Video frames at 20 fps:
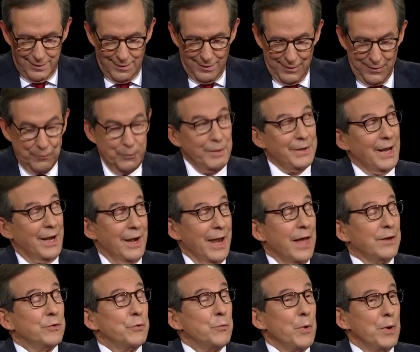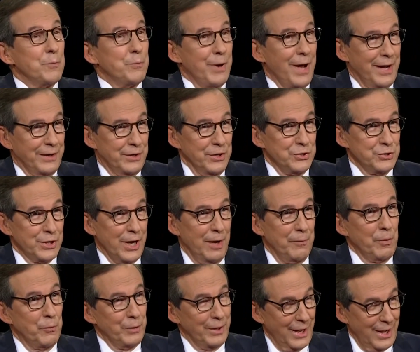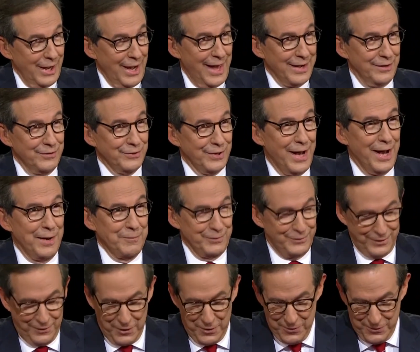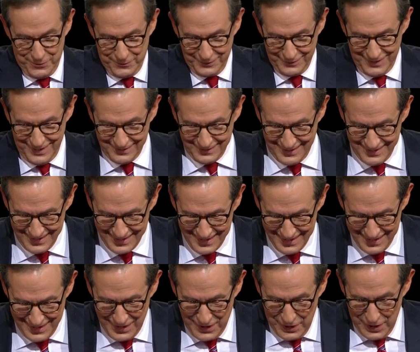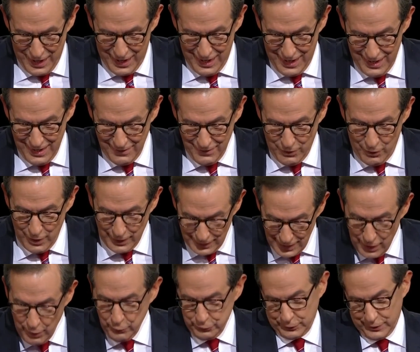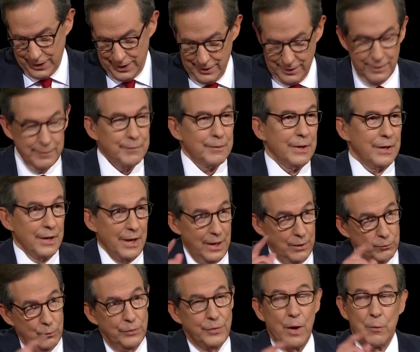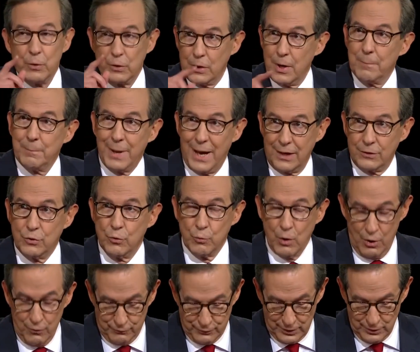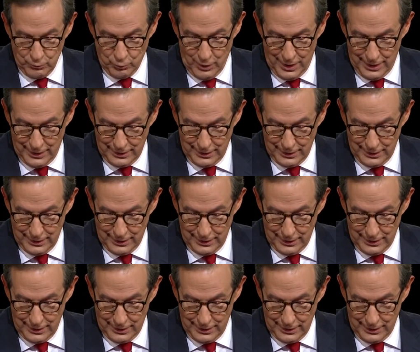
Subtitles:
We got a lot to unpack here, gentlemen. We got a lot of time. So on health care, and then we'll come back to Roe v. Wade.